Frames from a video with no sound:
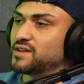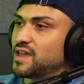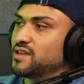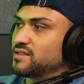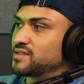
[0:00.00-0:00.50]
a
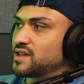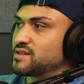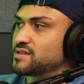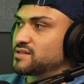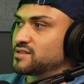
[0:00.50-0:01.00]
date,
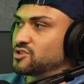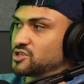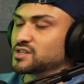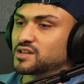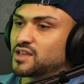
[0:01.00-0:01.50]
then you're
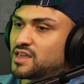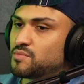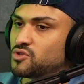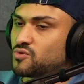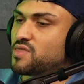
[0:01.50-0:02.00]
just going to
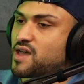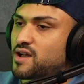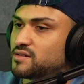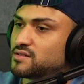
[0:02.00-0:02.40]
keep doing that.